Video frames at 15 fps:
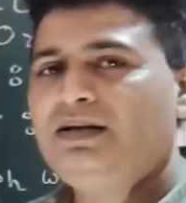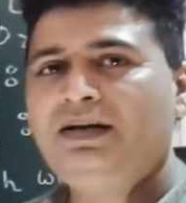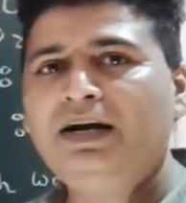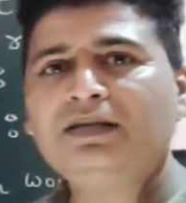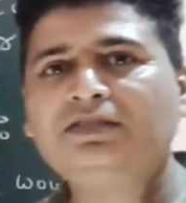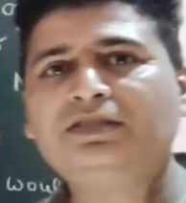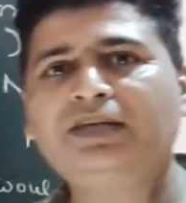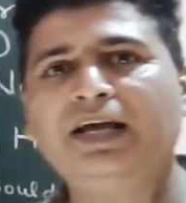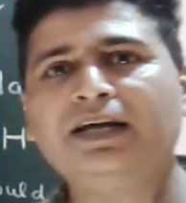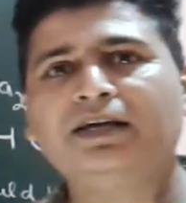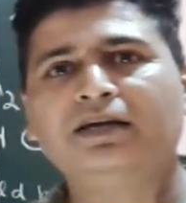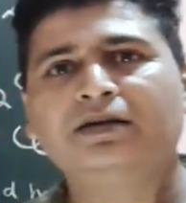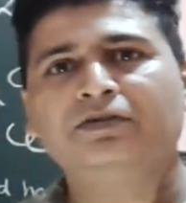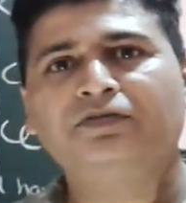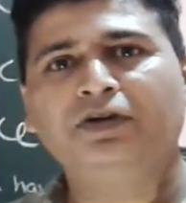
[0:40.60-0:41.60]
Let us
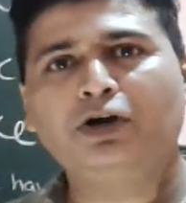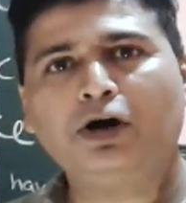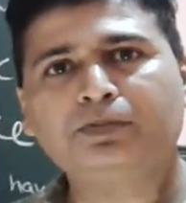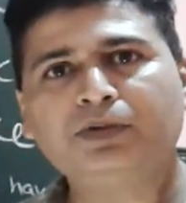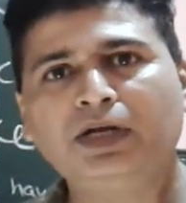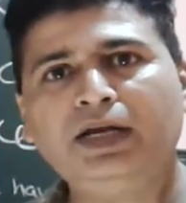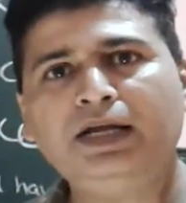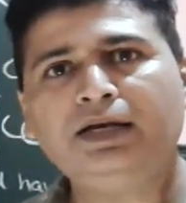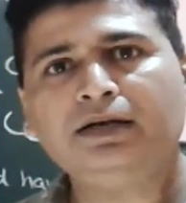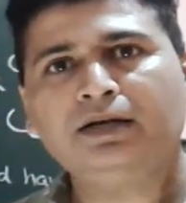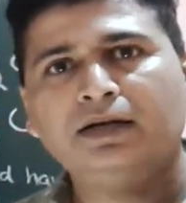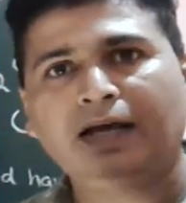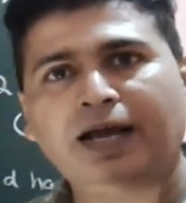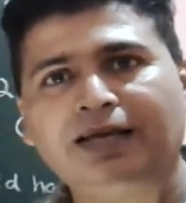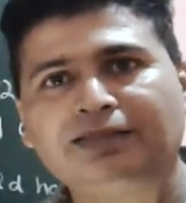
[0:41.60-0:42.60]
take
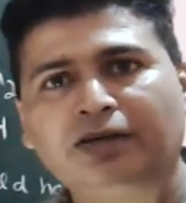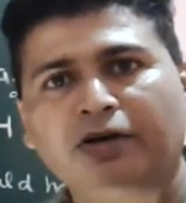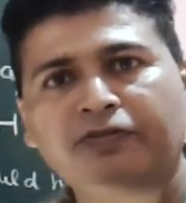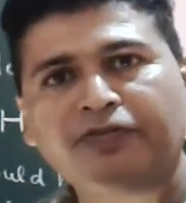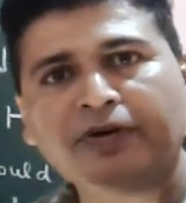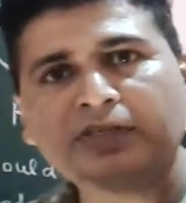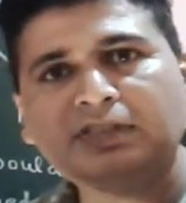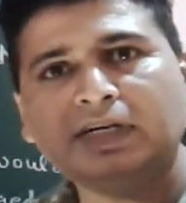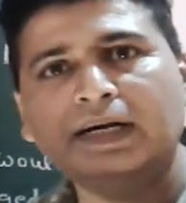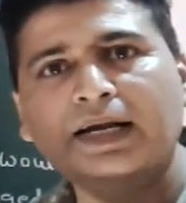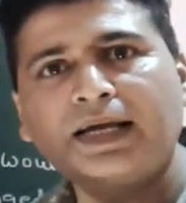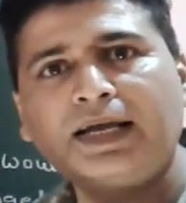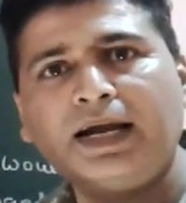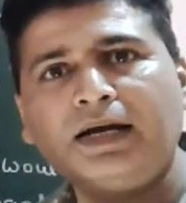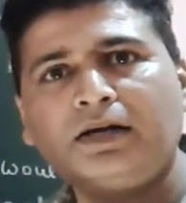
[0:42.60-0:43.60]
phenolphthalein as our first
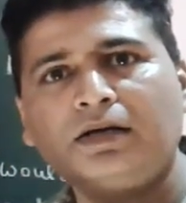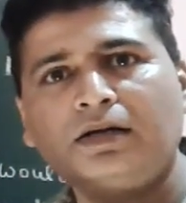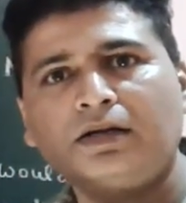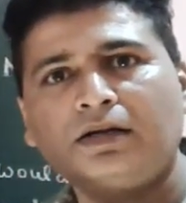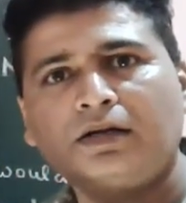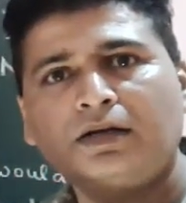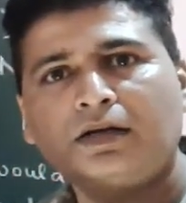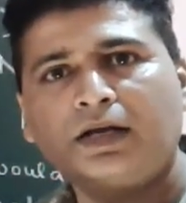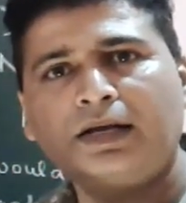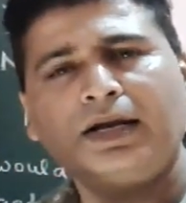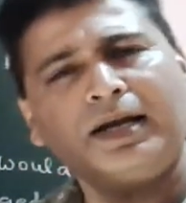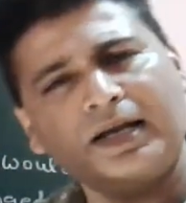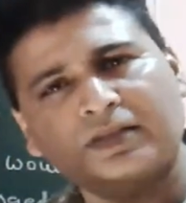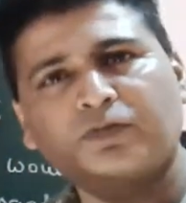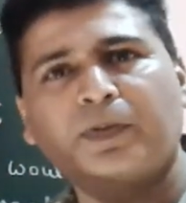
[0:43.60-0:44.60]
indicator in
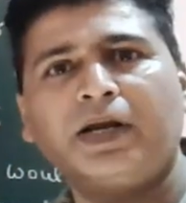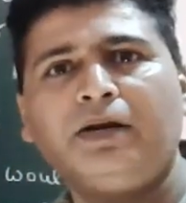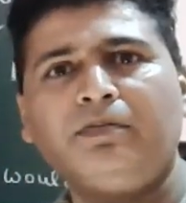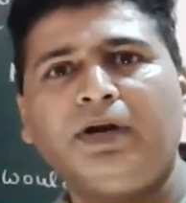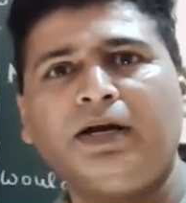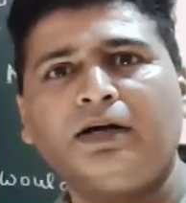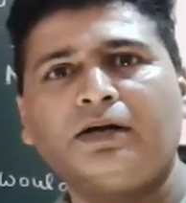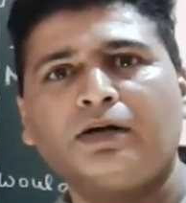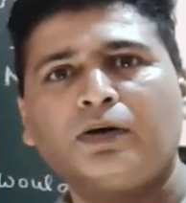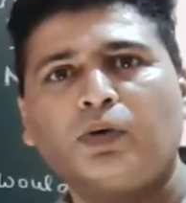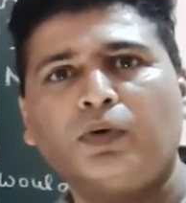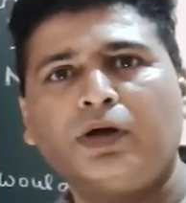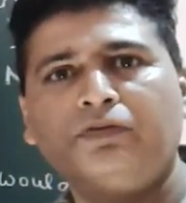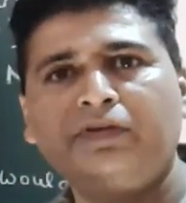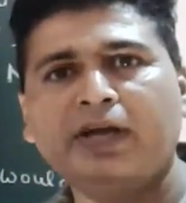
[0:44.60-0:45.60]
an experiment
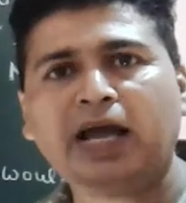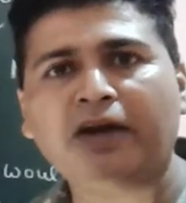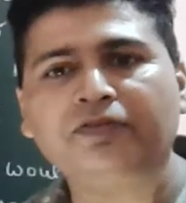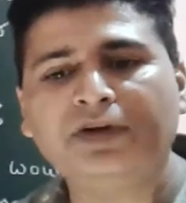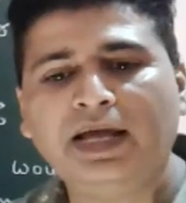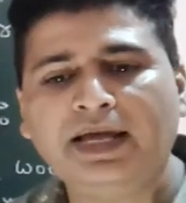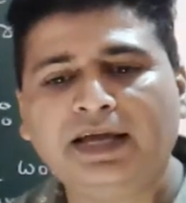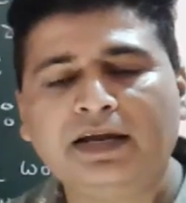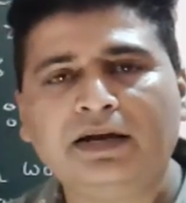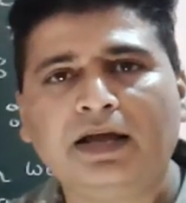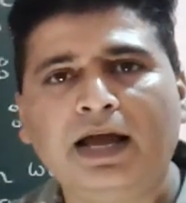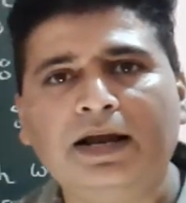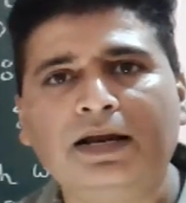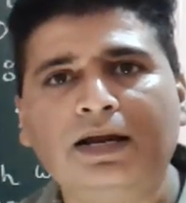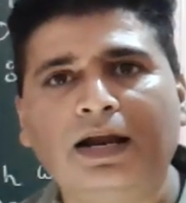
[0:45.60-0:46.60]
where we have
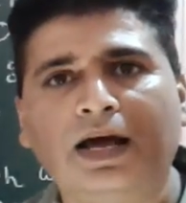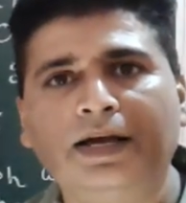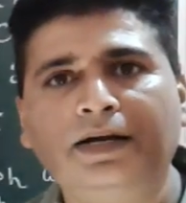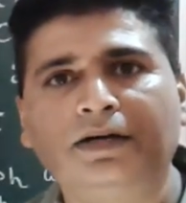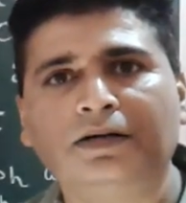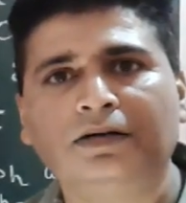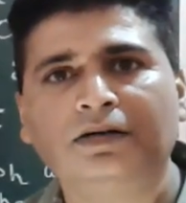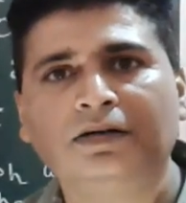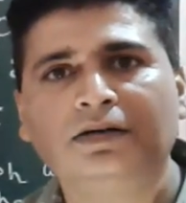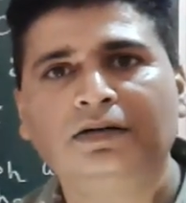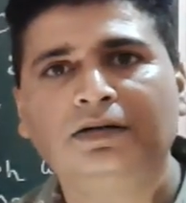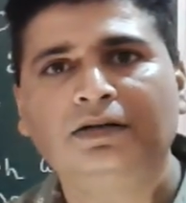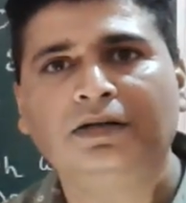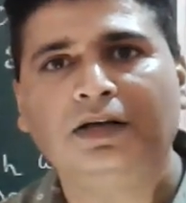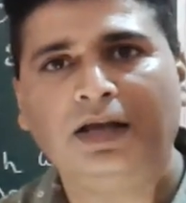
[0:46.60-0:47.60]
taken analyte
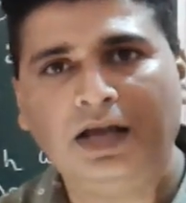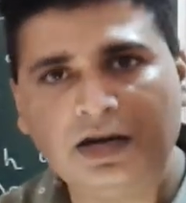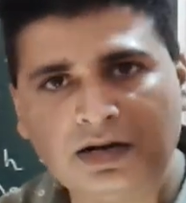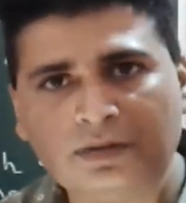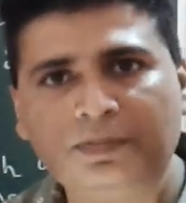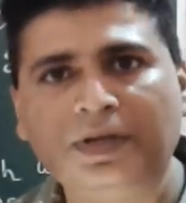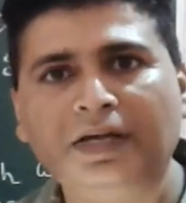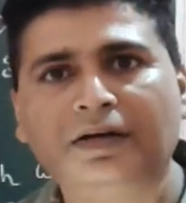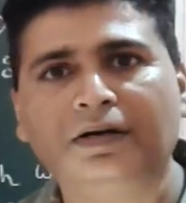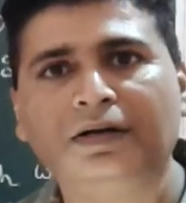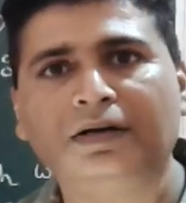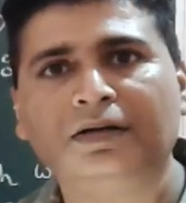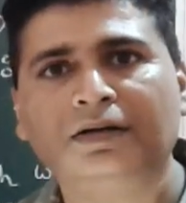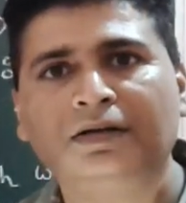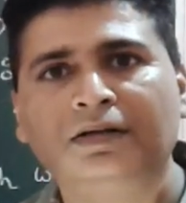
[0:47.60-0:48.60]
in a
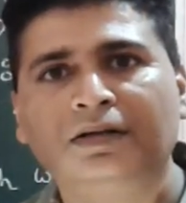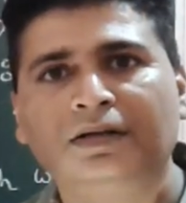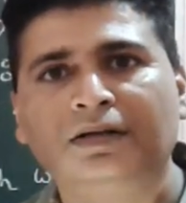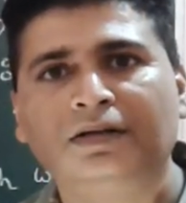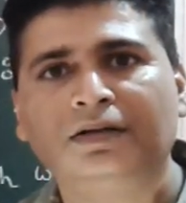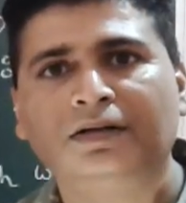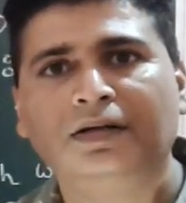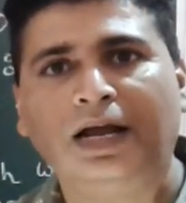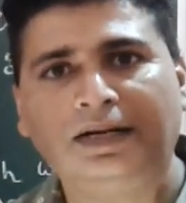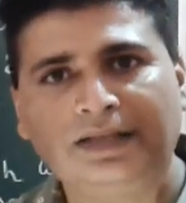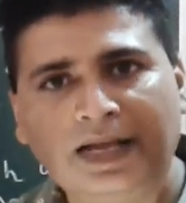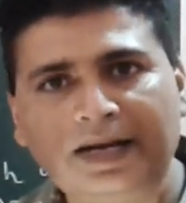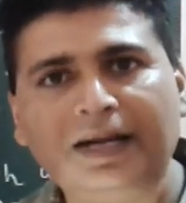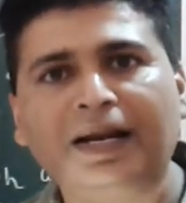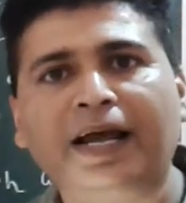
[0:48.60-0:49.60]
beaker and
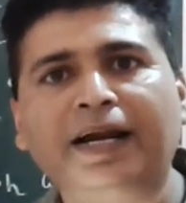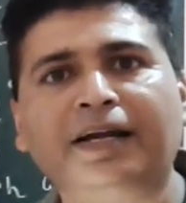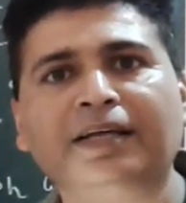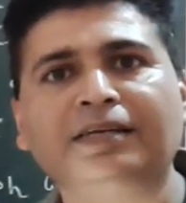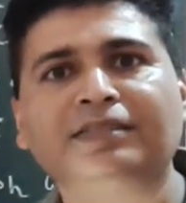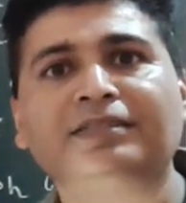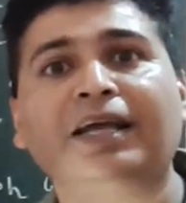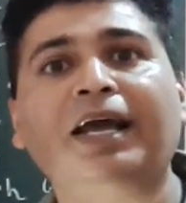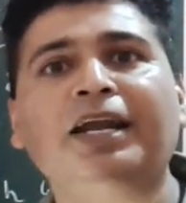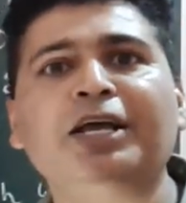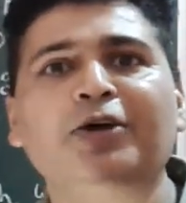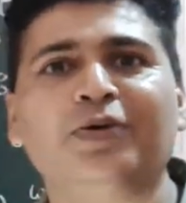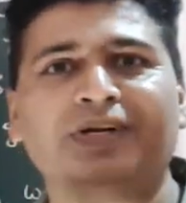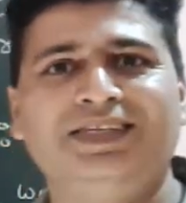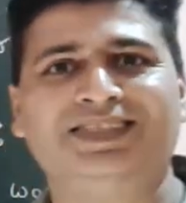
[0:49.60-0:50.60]
the analyte is
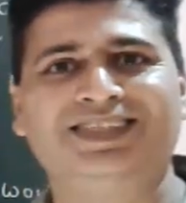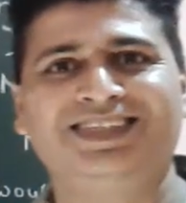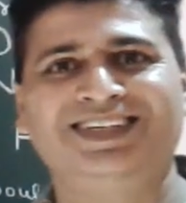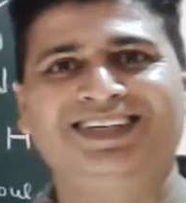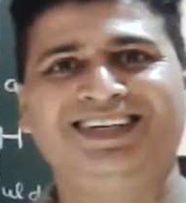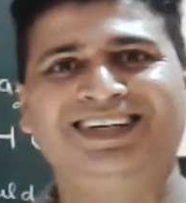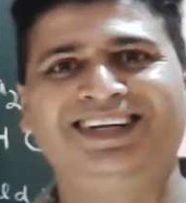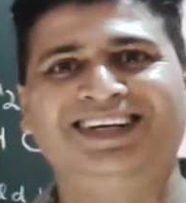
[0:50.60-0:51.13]
NaOH.